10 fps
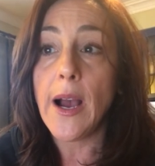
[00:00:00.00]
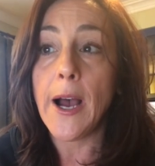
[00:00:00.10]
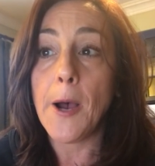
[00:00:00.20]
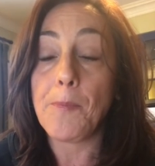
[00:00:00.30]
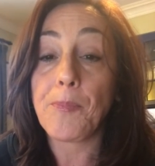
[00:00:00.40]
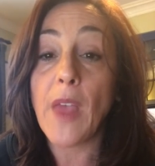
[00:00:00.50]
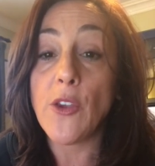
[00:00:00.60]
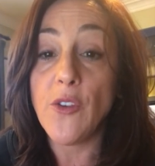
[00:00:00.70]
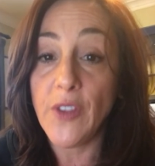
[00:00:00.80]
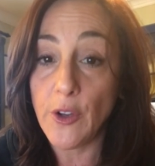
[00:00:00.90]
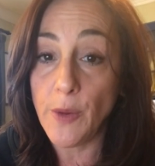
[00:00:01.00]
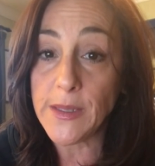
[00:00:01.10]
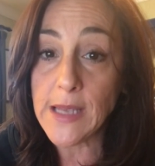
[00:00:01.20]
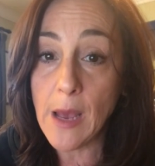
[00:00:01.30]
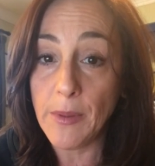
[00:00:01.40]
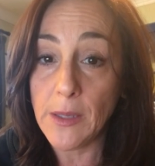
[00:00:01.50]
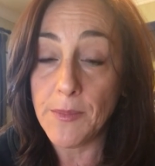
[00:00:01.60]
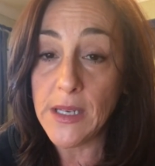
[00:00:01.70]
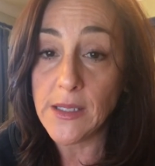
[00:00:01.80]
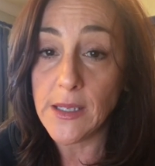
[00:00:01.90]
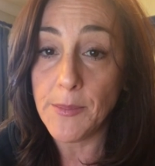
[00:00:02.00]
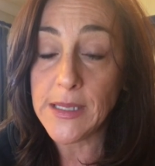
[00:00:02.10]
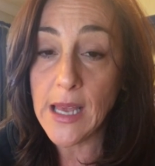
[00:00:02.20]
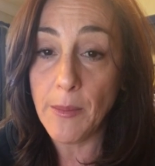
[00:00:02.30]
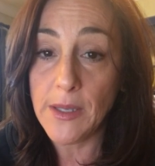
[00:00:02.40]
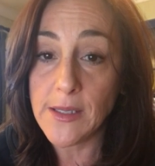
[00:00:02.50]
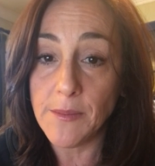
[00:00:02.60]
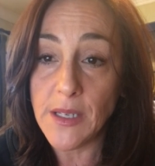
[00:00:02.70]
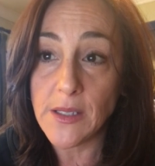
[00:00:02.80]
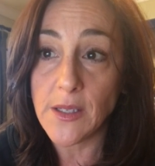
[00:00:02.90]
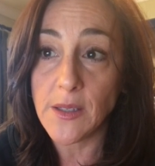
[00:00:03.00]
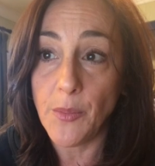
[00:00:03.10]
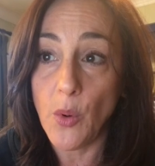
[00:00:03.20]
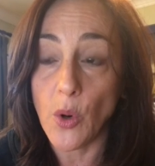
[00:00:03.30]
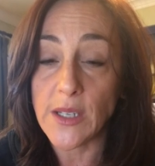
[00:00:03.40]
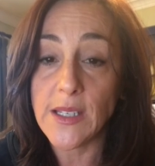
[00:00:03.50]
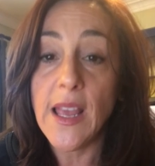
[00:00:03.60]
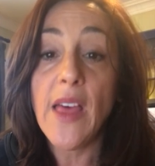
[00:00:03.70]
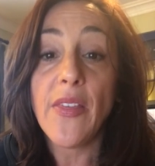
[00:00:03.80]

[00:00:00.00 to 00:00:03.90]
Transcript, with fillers: um, and you feel like your metabolism, need, metabolism needs a support.